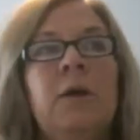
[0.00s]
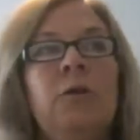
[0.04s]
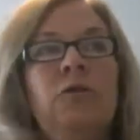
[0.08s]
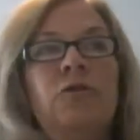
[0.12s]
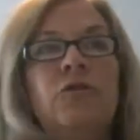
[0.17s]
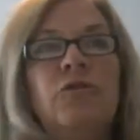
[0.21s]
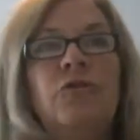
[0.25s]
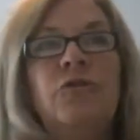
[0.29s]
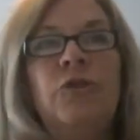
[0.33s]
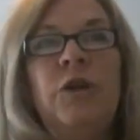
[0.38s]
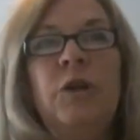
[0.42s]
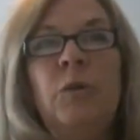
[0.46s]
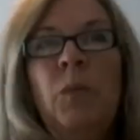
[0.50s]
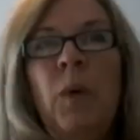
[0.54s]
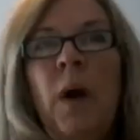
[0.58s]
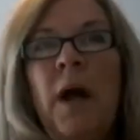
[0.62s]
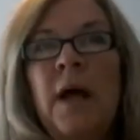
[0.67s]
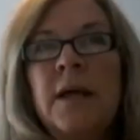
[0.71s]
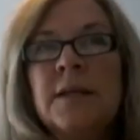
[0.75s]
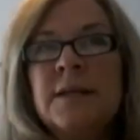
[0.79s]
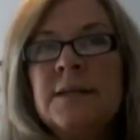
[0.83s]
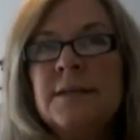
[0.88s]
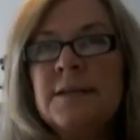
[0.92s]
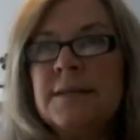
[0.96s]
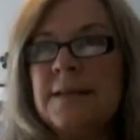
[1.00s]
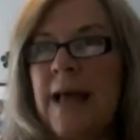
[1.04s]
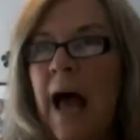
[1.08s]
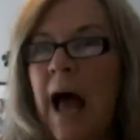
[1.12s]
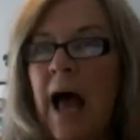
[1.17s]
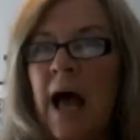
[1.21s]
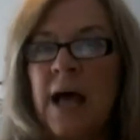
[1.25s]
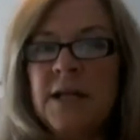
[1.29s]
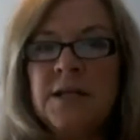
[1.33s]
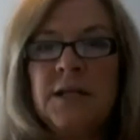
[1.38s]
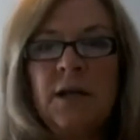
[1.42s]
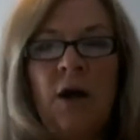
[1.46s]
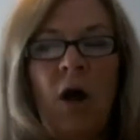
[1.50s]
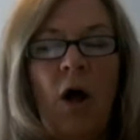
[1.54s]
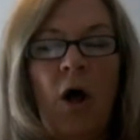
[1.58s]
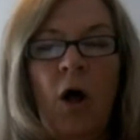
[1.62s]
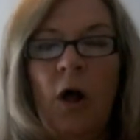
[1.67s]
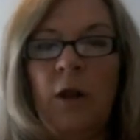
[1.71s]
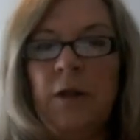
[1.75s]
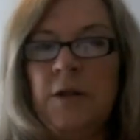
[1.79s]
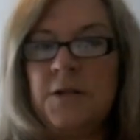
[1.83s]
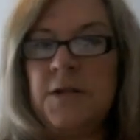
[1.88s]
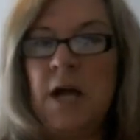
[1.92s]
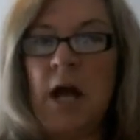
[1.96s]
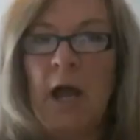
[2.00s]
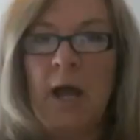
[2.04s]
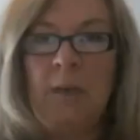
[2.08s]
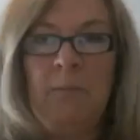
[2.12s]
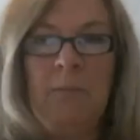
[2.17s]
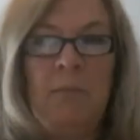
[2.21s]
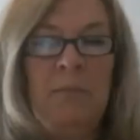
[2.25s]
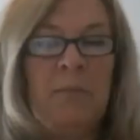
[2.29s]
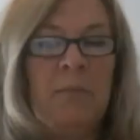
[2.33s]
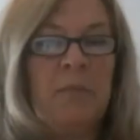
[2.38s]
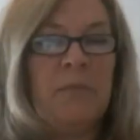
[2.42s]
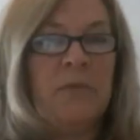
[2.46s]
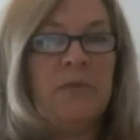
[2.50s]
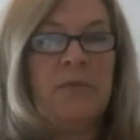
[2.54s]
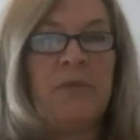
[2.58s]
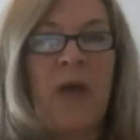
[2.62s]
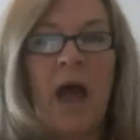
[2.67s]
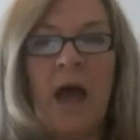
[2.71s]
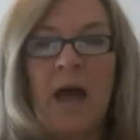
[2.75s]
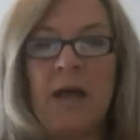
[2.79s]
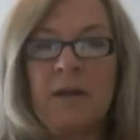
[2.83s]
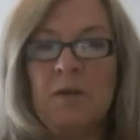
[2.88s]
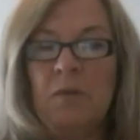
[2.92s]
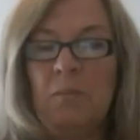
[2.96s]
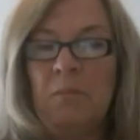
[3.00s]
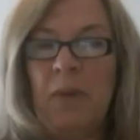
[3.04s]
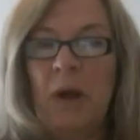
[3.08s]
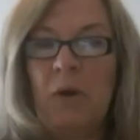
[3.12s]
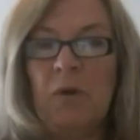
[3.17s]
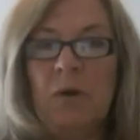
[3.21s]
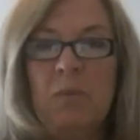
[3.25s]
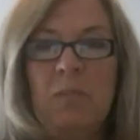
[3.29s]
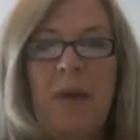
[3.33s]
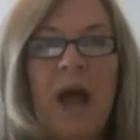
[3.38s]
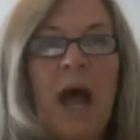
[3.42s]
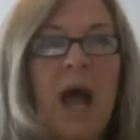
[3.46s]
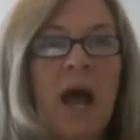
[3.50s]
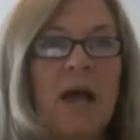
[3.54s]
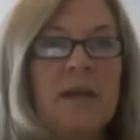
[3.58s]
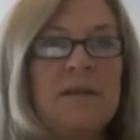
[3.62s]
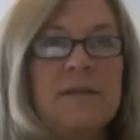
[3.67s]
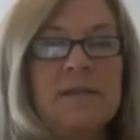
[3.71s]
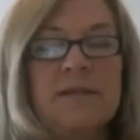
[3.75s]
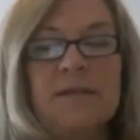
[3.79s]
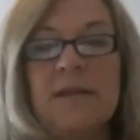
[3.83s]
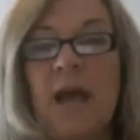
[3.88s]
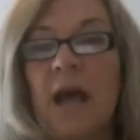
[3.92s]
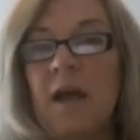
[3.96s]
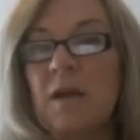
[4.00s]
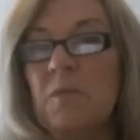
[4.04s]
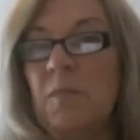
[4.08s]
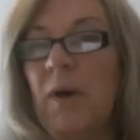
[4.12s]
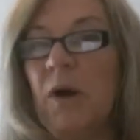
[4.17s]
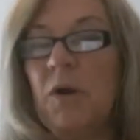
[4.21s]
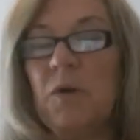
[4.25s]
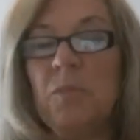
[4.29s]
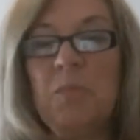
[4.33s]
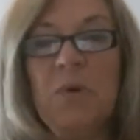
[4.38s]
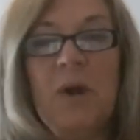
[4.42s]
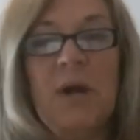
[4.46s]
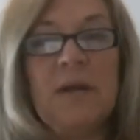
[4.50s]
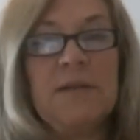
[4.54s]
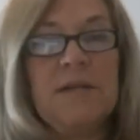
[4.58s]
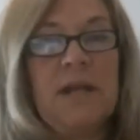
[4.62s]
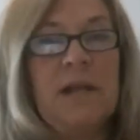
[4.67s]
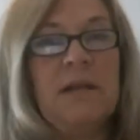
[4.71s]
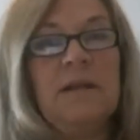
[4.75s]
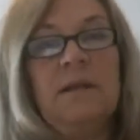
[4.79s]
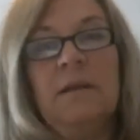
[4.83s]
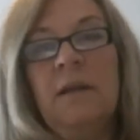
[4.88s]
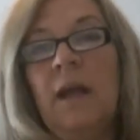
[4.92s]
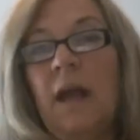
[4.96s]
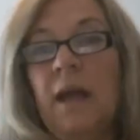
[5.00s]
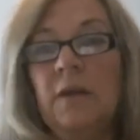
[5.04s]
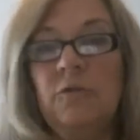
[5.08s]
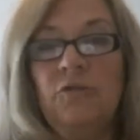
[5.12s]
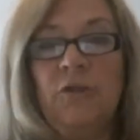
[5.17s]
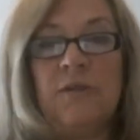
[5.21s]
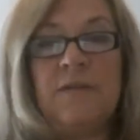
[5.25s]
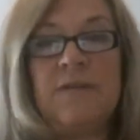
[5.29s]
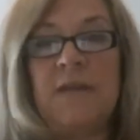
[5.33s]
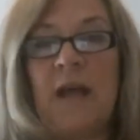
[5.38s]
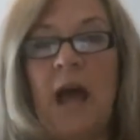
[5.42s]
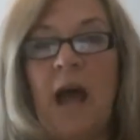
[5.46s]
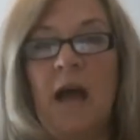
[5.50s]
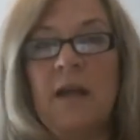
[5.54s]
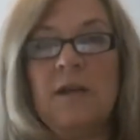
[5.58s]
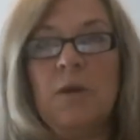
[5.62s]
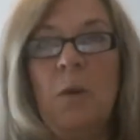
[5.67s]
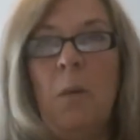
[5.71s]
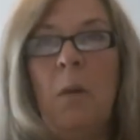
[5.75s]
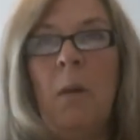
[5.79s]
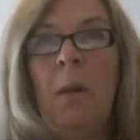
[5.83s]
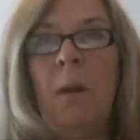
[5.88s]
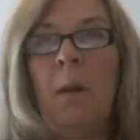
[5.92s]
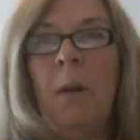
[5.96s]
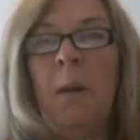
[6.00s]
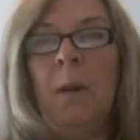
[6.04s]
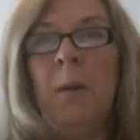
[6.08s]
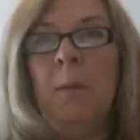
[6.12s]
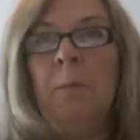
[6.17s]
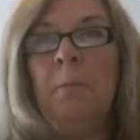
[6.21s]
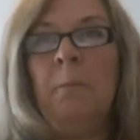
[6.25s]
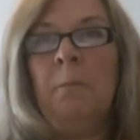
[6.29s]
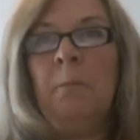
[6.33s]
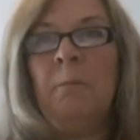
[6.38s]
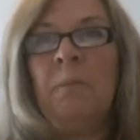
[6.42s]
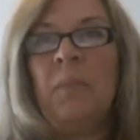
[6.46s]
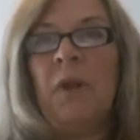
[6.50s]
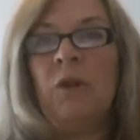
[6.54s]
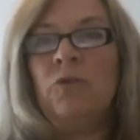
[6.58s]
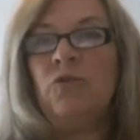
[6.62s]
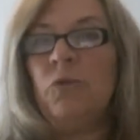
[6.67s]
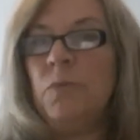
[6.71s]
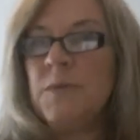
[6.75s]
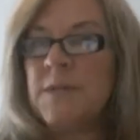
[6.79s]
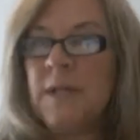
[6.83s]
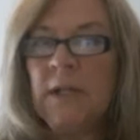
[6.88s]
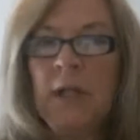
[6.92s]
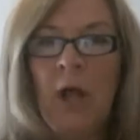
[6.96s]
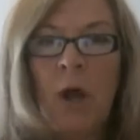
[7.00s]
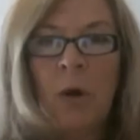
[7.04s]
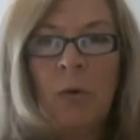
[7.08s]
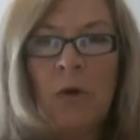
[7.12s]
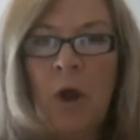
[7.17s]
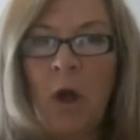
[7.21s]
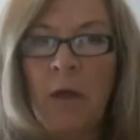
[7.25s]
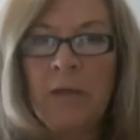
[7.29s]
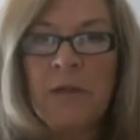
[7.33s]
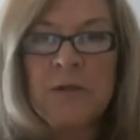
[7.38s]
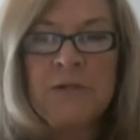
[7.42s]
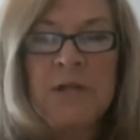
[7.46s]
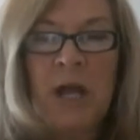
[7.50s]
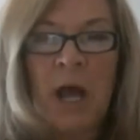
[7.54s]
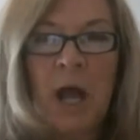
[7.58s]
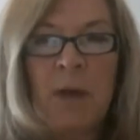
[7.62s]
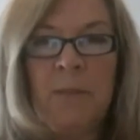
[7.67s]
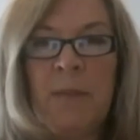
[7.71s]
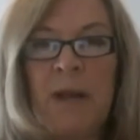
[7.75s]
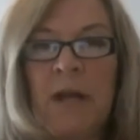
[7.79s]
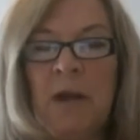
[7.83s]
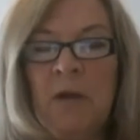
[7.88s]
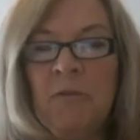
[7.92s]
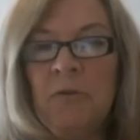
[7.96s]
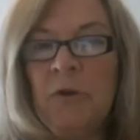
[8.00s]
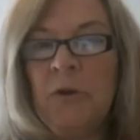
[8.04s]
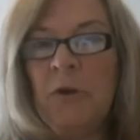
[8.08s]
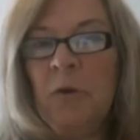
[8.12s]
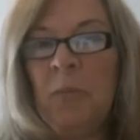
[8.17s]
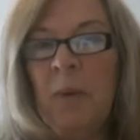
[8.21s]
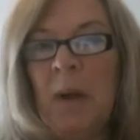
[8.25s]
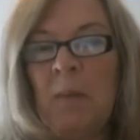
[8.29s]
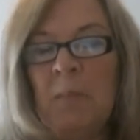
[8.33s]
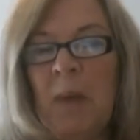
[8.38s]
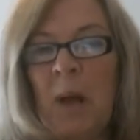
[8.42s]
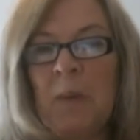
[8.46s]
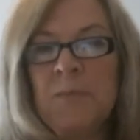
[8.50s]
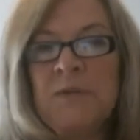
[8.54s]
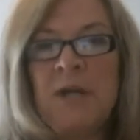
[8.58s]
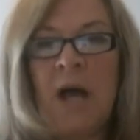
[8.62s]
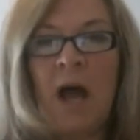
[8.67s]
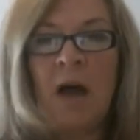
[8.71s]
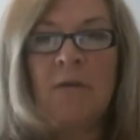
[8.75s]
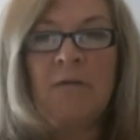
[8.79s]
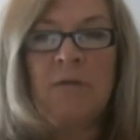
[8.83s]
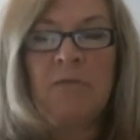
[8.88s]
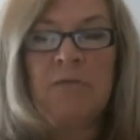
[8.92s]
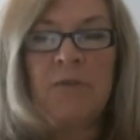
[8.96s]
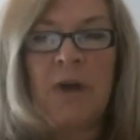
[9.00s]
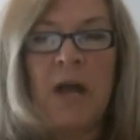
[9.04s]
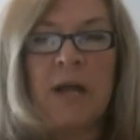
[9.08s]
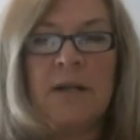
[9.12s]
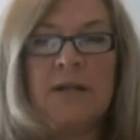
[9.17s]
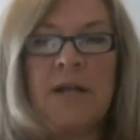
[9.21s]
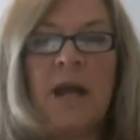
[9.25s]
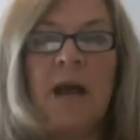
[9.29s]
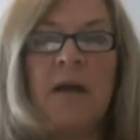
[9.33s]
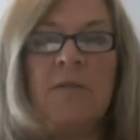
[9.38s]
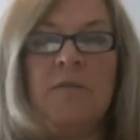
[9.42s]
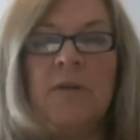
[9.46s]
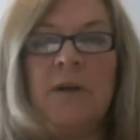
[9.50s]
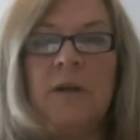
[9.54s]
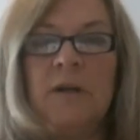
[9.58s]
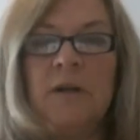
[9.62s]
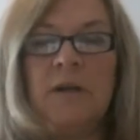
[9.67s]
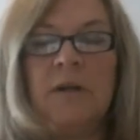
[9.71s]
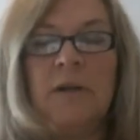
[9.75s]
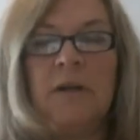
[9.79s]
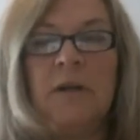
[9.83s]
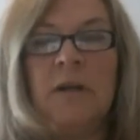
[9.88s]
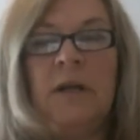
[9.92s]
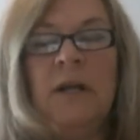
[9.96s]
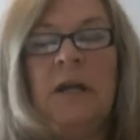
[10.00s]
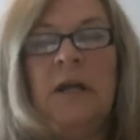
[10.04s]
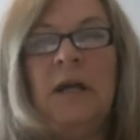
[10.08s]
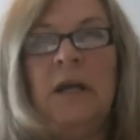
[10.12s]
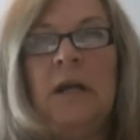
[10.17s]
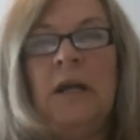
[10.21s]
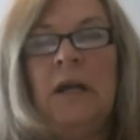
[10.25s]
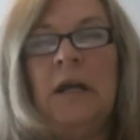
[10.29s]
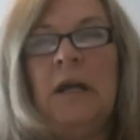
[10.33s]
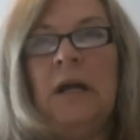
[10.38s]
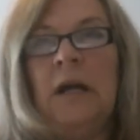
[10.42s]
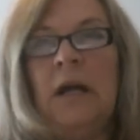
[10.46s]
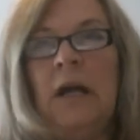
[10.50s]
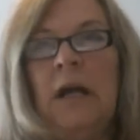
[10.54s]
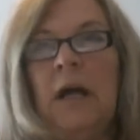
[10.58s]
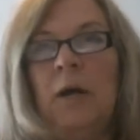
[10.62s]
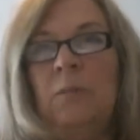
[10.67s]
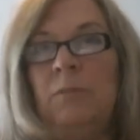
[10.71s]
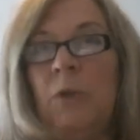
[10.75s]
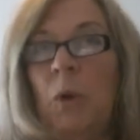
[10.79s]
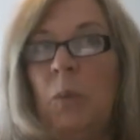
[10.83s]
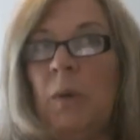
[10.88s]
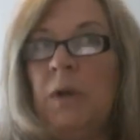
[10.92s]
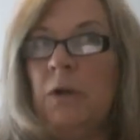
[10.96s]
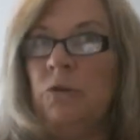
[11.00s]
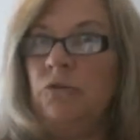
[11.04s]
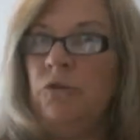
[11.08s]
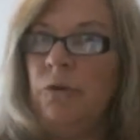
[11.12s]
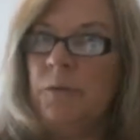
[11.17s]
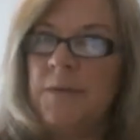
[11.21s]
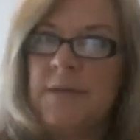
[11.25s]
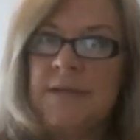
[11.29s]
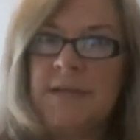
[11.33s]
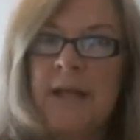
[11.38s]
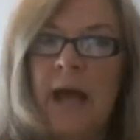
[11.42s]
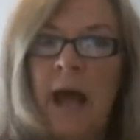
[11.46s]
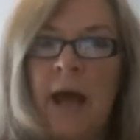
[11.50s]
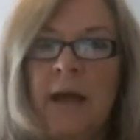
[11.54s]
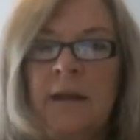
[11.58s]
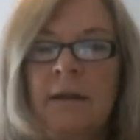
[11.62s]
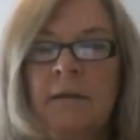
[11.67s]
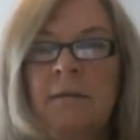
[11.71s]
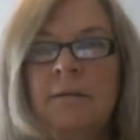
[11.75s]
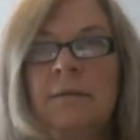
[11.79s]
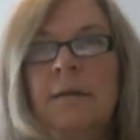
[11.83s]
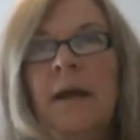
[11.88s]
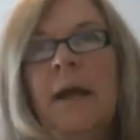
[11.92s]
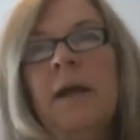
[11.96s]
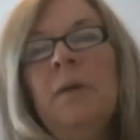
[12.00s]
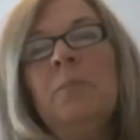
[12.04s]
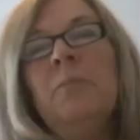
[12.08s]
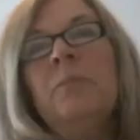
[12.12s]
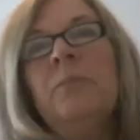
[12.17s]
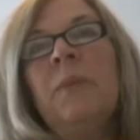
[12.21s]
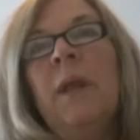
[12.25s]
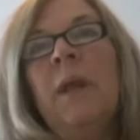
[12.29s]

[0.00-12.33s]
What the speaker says: She was sad all the time. Sad about her past, sad about her present, and just sad. She was alone all the time. I never knew my mom to have a friend, ever. No wonder she was sad, right?